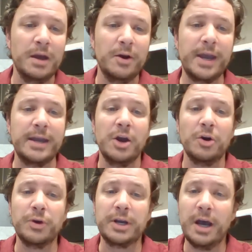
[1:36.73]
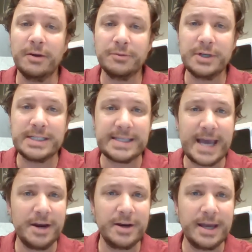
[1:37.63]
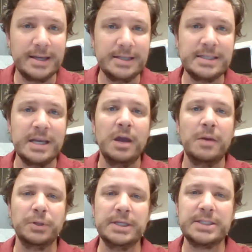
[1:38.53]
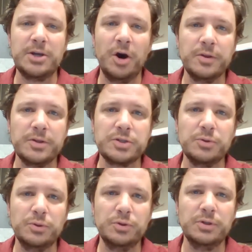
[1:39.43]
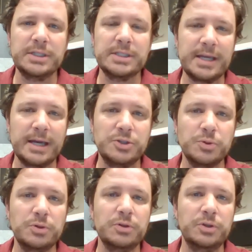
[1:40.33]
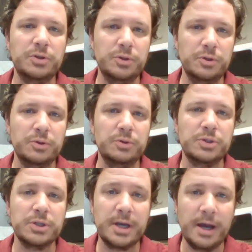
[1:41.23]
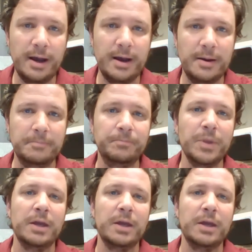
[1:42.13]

Okay, recovery Saturdays. Please call the school and schedule you to come.